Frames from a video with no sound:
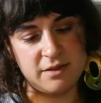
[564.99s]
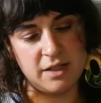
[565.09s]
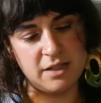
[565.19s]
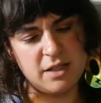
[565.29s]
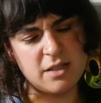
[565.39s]

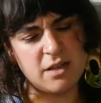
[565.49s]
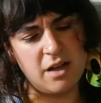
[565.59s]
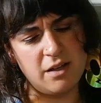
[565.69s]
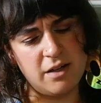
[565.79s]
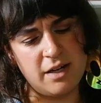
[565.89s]
And this
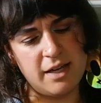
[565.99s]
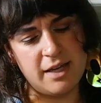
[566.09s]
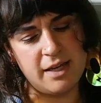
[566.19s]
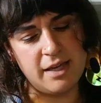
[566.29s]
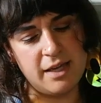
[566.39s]
color
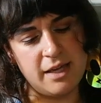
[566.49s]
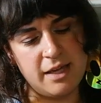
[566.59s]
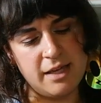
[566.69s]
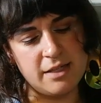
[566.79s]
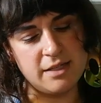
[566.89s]

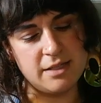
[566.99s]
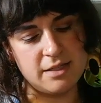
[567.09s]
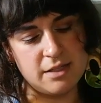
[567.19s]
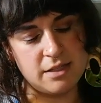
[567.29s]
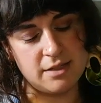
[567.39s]

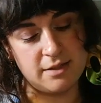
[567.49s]
is,